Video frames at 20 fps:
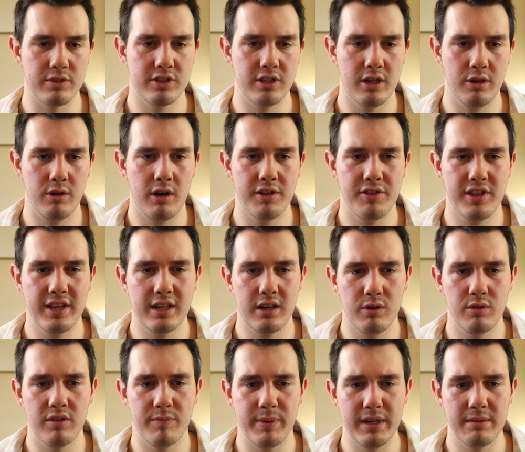so I think I
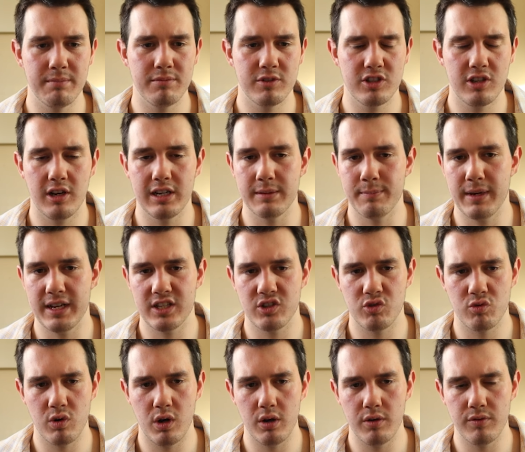would have been slightly
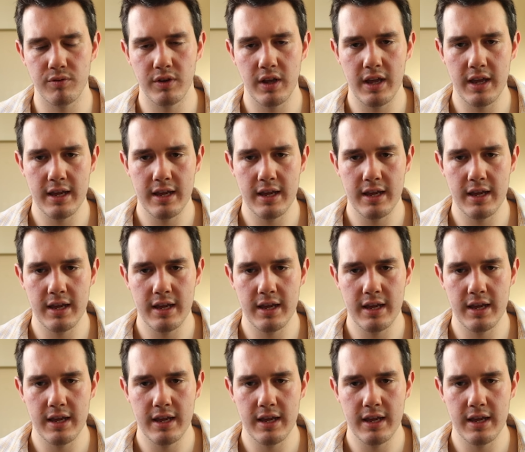better off.